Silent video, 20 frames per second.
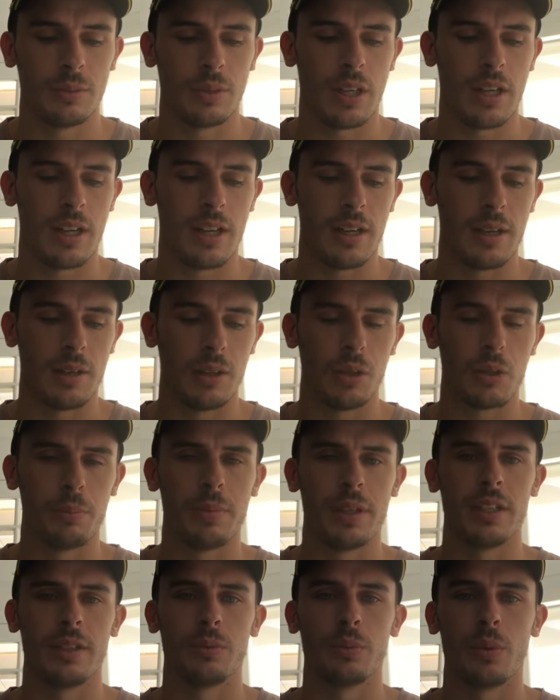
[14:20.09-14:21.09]
uh, a lot
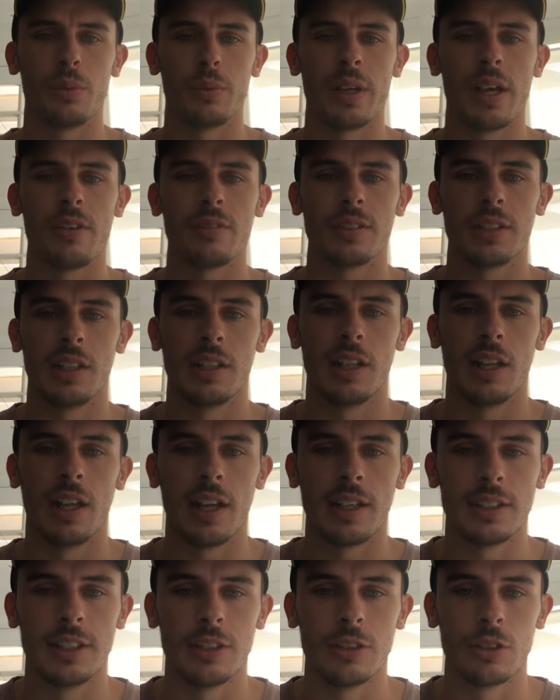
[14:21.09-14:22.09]
better than what we have seen the
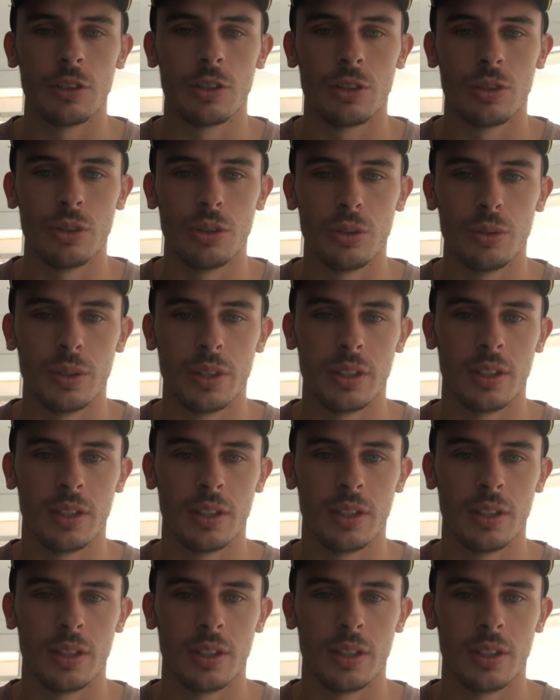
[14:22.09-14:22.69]
last year or two.